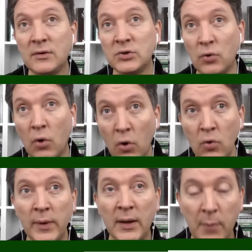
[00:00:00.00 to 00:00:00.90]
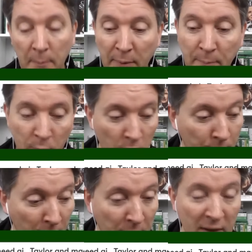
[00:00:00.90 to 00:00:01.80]
So all week we're
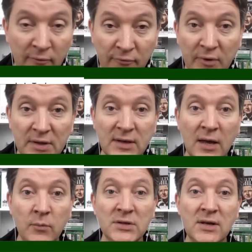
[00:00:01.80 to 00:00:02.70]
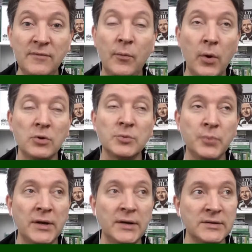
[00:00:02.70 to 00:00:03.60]
preparing for this game with Stephen Welsh
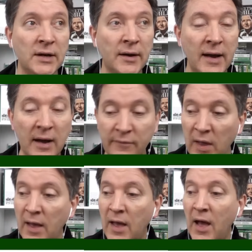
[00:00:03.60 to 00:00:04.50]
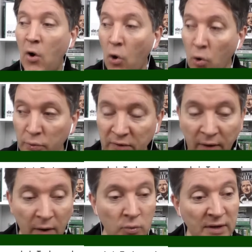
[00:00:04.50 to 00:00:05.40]
playing at centre-half. All the
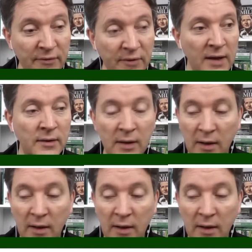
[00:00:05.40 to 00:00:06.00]
drills, everything